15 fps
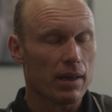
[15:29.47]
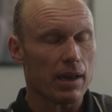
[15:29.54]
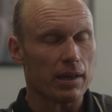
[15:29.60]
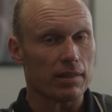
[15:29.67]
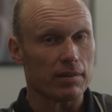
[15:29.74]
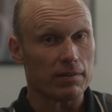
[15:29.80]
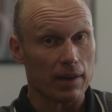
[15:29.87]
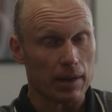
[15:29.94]

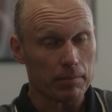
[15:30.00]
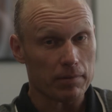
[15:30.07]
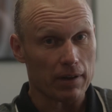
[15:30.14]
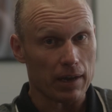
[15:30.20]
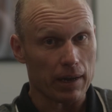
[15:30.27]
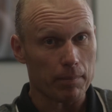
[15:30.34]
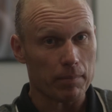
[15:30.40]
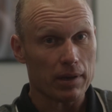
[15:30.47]
At the same
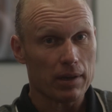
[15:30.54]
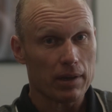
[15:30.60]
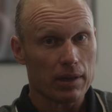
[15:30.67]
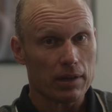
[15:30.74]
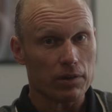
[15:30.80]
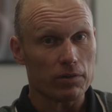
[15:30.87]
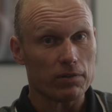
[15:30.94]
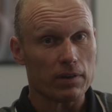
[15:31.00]
time,
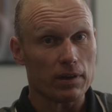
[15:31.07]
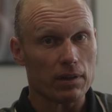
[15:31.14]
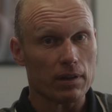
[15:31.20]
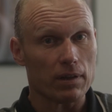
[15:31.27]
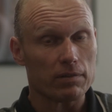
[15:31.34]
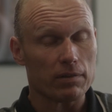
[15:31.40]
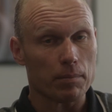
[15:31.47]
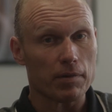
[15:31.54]
you see
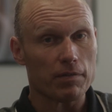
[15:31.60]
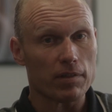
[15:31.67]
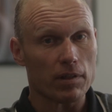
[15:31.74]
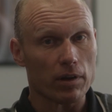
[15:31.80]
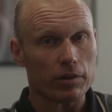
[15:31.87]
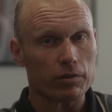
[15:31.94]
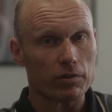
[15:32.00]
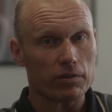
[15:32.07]
some of the
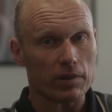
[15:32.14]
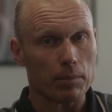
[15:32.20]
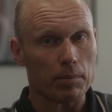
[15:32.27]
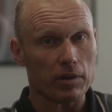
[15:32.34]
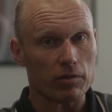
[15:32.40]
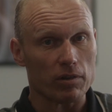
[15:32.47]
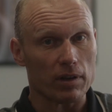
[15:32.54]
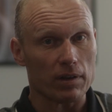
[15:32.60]
larger
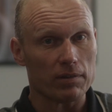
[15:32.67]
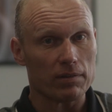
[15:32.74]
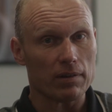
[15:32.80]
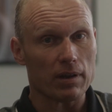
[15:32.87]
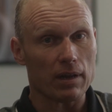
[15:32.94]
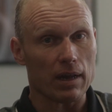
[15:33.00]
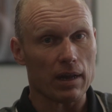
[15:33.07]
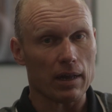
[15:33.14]

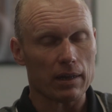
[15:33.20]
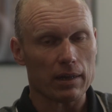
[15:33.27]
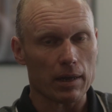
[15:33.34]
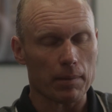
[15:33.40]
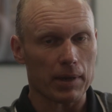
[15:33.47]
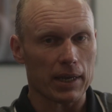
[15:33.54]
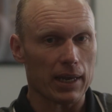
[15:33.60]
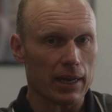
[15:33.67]
CPGs
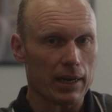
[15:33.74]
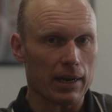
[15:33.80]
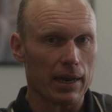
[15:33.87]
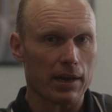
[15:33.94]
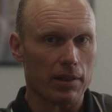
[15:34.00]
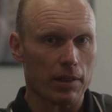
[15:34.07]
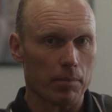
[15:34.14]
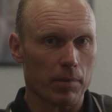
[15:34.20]
coming in and
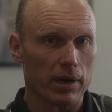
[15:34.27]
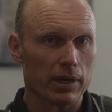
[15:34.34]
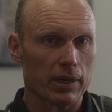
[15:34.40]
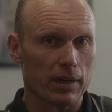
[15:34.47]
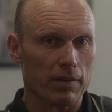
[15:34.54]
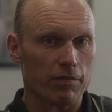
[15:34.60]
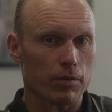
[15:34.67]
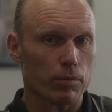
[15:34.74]
out of the
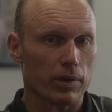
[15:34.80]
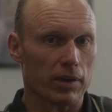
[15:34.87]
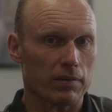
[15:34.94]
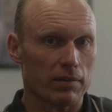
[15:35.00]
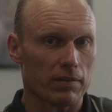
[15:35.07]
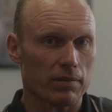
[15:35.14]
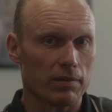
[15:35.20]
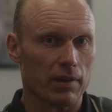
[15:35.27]
market for
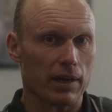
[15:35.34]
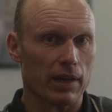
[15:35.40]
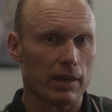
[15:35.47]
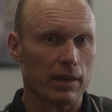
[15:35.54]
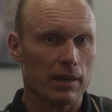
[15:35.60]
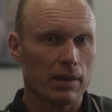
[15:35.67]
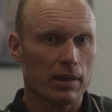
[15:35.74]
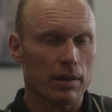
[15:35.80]
reasons
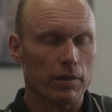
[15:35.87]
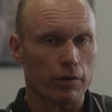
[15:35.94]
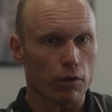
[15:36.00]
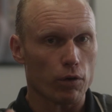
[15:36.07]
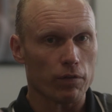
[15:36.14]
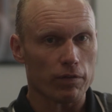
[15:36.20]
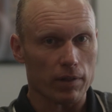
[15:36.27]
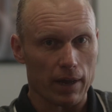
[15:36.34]
like they're
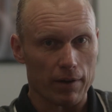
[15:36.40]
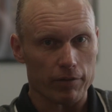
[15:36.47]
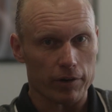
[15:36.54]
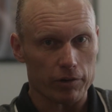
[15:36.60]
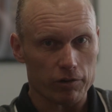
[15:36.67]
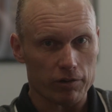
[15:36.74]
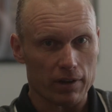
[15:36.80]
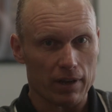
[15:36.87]
over
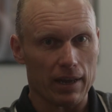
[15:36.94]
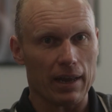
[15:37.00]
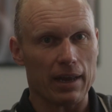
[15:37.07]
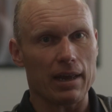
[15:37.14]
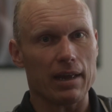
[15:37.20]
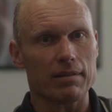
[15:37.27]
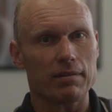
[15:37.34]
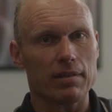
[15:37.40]
leveraged
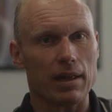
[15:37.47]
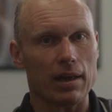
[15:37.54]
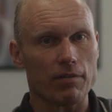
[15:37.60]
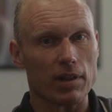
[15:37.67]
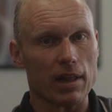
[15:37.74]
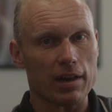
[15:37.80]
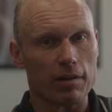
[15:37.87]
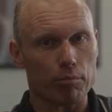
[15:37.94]
and they have a
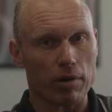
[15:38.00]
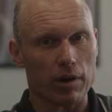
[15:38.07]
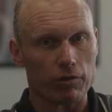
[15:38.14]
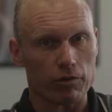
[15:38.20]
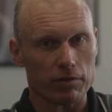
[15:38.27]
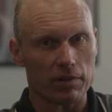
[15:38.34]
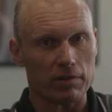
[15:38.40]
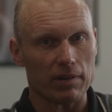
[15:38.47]
lot of
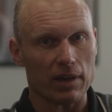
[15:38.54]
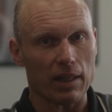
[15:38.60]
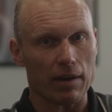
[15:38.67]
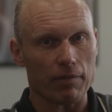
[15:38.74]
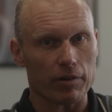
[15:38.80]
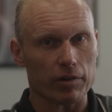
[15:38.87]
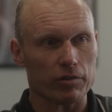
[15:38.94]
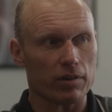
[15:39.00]
pressure to
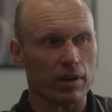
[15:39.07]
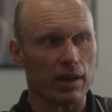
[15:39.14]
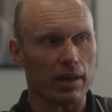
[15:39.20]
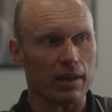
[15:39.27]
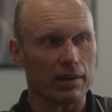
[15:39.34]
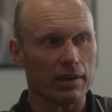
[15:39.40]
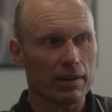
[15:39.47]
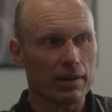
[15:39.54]
deleverage
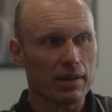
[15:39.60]
and